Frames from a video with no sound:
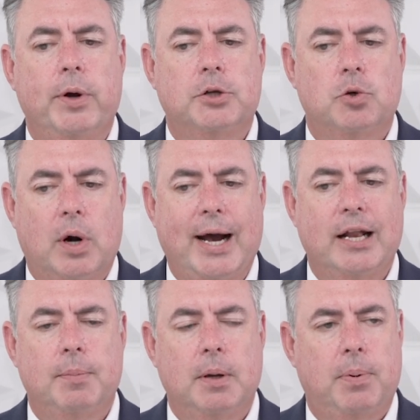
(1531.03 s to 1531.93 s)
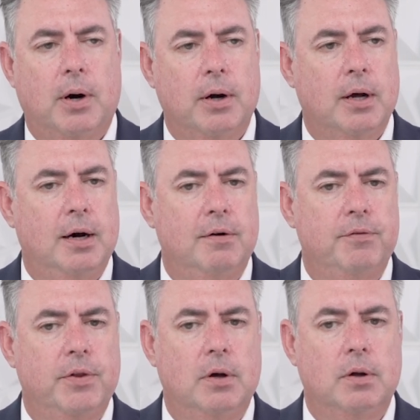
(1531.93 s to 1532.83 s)
We try to be a part
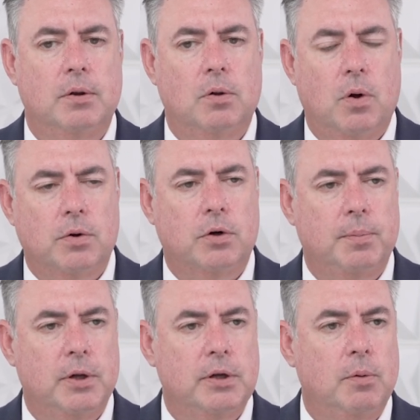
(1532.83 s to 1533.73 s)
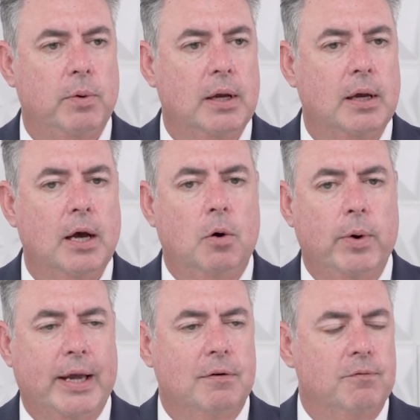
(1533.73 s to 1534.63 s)
of the local community.
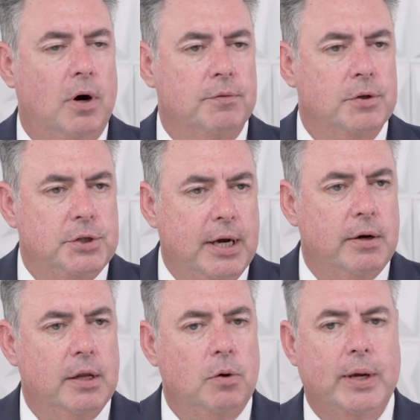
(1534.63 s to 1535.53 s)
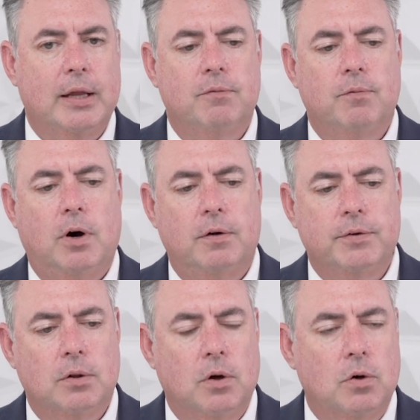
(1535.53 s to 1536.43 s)
We get involved in charity. We get involved
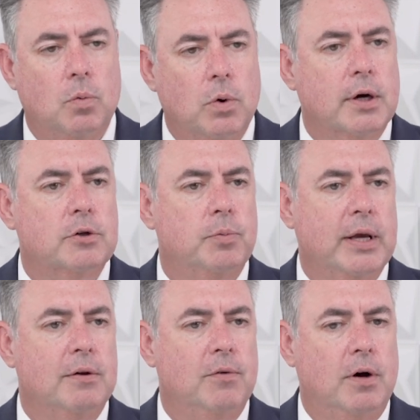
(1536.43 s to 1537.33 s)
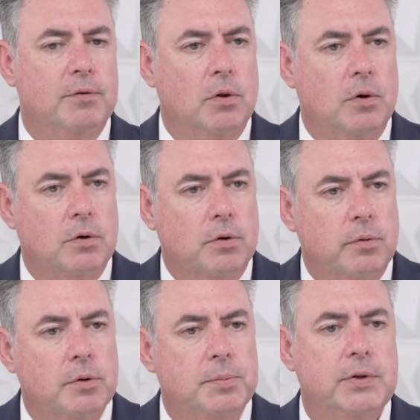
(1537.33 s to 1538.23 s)
in local works. We get involved in local
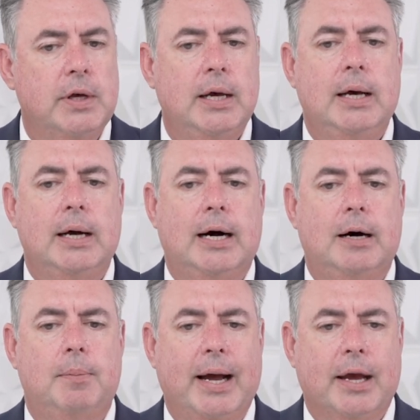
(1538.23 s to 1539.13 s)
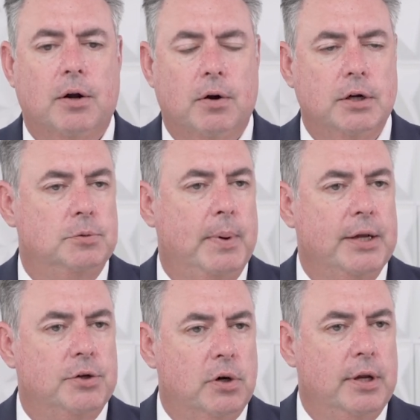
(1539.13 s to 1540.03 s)
groups. I encourage my
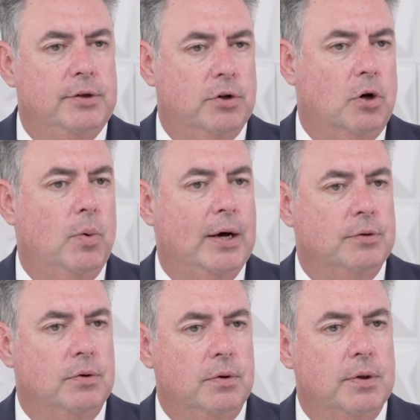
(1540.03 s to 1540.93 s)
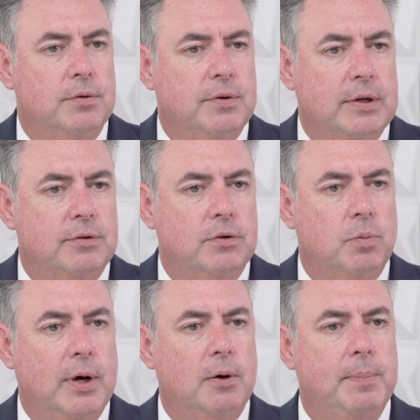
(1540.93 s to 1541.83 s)
attorneys to go out and do those things as
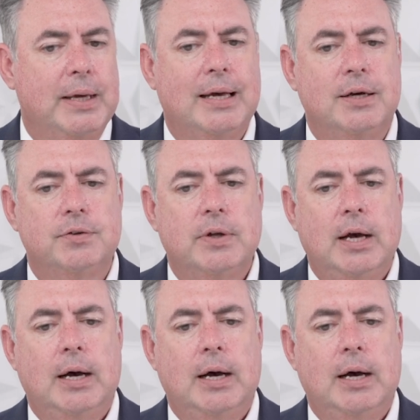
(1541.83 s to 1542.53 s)
well because